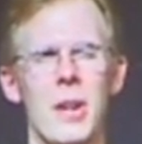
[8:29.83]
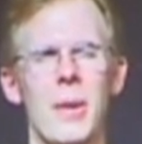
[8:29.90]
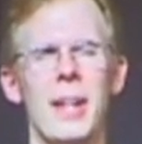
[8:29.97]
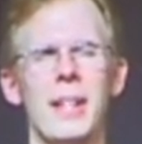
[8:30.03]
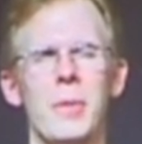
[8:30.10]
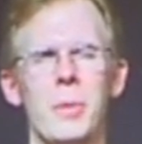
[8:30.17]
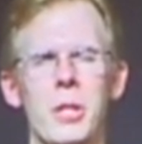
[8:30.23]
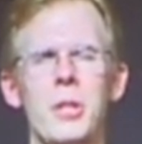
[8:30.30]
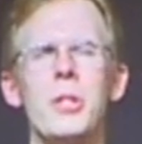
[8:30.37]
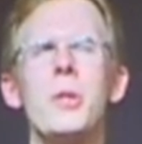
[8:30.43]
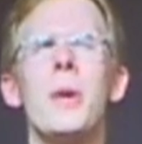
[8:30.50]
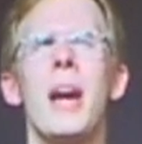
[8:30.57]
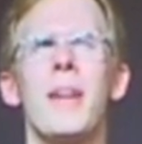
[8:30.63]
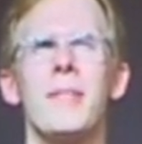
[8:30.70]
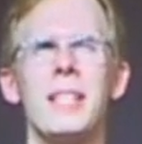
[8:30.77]
you do
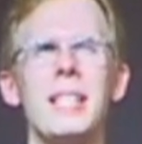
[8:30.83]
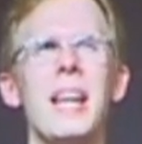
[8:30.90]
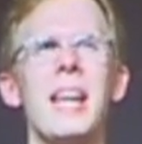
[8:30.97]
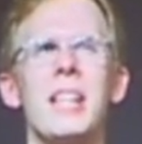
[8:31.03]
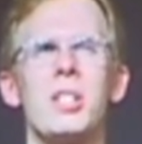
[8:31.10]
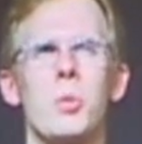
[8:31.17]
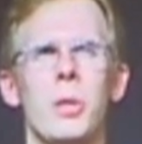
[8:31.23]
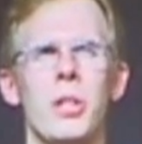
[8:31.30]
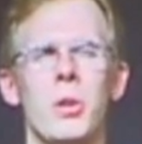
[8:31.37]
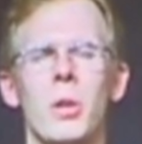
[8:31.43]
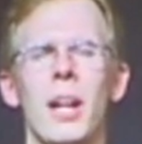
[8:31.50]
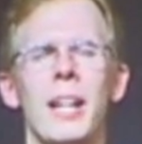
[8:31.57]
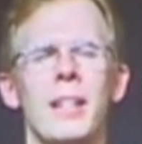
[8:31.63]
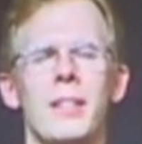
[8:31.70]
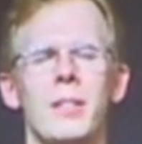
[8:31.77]
have the days when you're like,
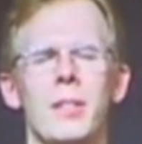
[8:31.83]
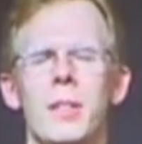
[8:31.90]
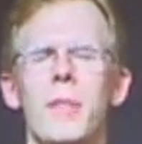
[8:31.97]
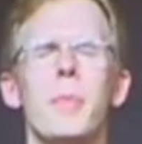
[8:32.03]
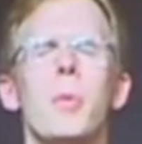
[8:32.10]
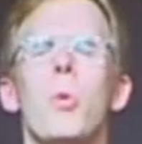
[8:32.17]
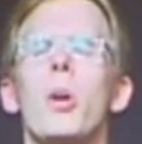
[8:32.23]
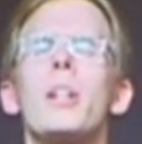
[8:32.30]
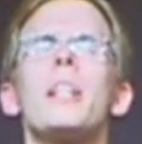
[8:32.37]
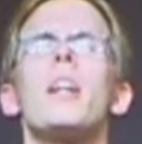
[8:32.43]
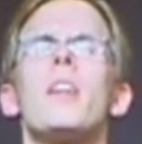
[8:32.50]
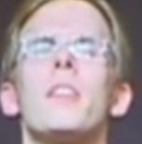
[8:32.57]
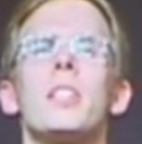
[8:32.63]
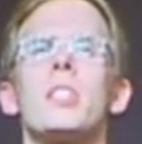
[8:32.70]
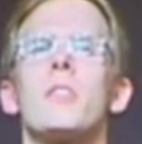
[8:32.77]
we're working on
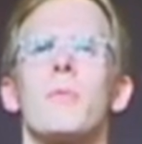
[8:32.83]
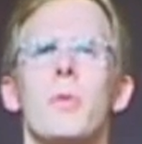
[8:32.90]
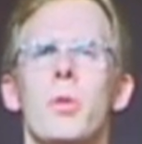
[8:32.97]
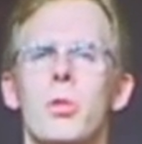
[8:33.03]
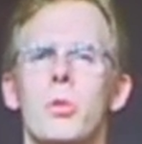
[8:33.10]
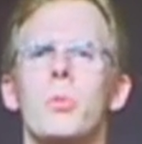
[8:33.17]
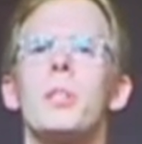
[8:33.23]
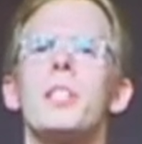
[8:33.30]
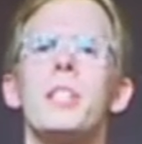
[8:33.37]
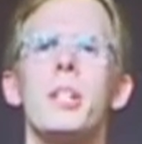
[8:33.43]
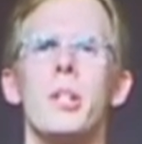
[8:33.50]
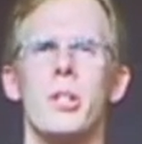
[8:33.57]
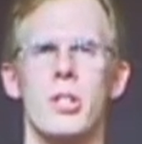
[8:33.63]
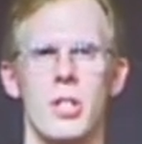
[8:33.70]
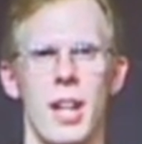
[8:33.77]
this for 3
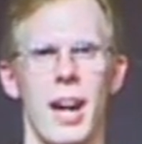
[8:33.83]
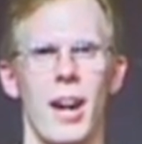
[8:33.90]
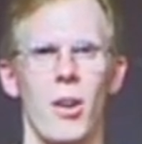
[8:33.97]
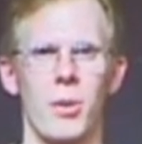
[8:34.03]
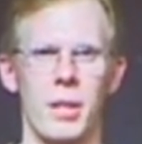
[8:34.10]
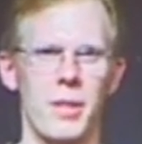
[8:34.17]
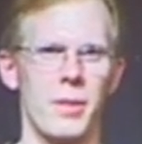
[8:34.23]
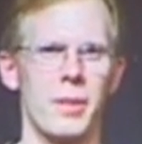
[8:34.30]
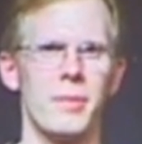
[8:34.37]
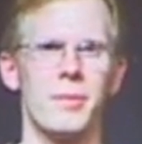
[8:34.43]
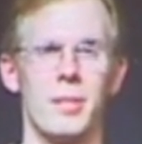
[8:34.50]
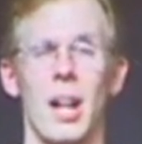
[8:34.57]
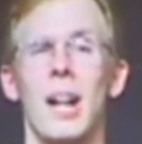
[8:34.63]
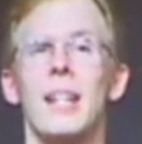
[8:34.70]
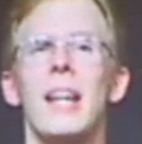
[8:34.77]
years now, even
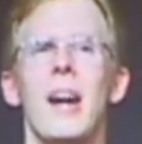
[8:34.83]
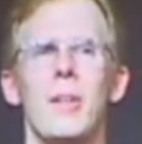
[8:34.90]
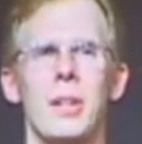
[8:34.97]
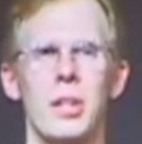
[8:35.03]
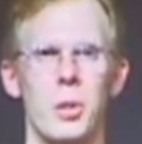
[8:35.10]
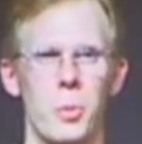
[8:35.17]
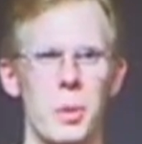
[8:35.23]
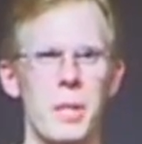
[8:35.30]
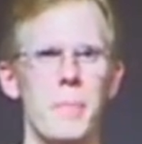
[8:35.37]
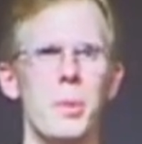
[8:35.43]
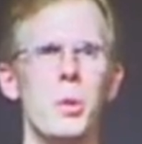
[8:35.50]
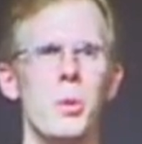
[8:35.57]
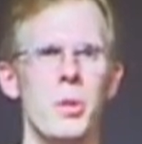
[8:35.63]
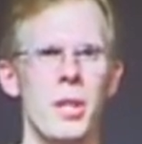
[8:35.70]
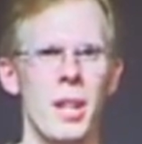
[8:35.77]
not counting the
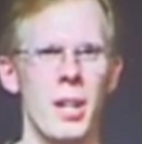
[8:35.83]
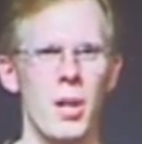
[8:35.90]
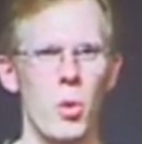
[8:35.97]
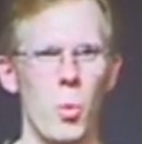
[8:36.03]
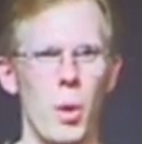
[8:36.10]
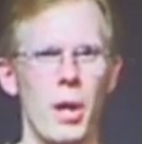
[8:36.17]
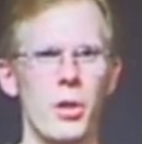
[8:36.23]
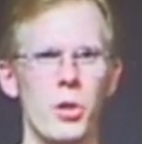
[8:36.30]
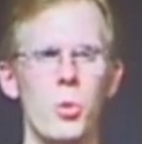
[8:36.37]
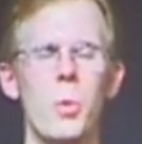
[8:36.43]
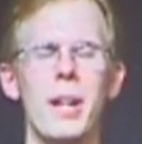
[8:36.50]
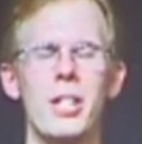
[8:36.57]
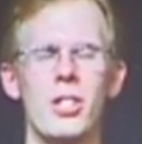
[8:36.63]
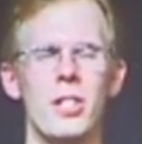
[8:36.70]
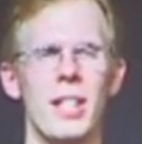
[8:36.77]
reboot, where you
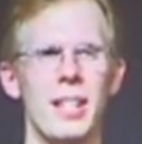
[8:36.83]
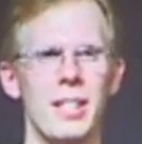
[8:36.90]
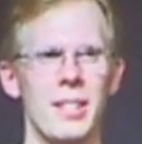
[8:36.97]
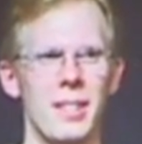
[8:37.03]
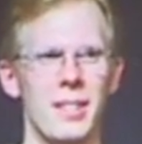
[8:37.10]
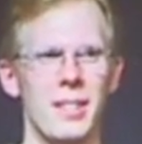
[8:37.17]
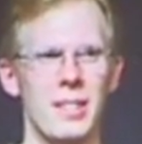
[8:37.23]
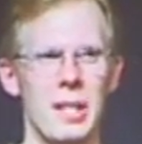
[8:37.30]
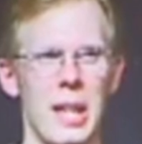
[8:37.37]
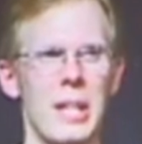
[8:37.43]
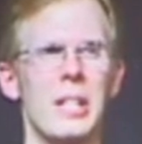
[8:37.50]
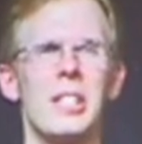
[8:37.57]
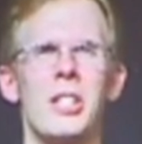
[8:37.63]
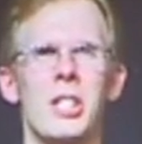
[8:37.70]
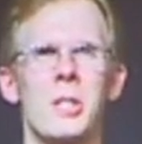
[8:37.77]
wish that it could
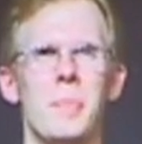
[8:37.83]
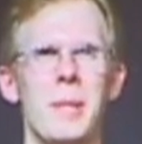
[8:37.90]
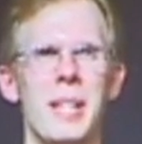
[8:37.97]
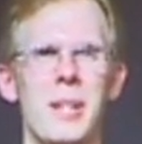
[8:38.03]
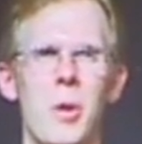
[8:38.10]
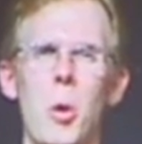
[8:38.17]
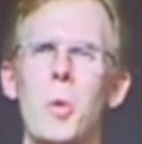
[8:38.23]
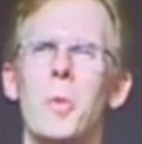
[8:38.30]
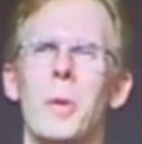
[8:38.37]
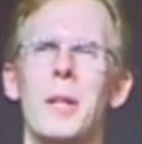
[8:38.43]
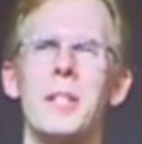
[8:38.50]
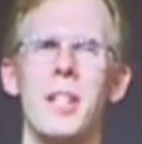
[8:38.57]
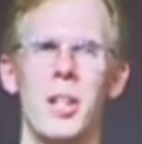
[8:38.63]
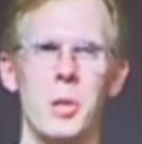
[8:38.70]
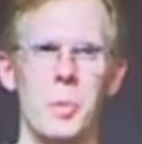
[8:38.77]
just be over and
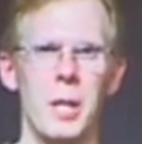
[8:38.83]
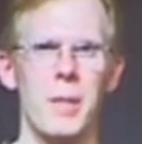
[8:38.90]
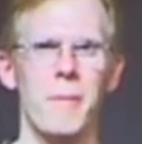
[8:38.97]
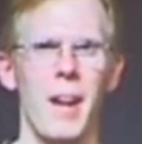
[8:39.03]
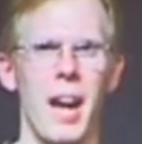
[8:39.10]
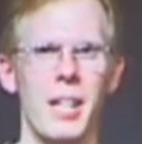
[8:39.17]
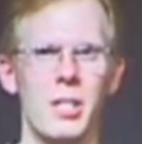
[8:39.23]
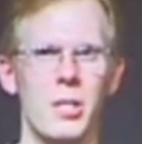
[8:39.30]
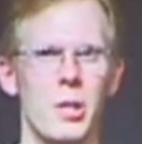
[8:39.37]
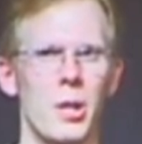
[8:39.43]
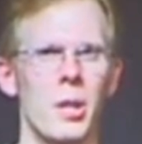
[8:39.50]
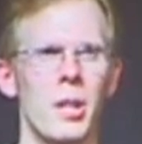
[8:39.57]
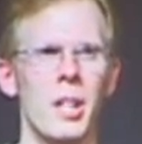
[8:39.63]
done with faster.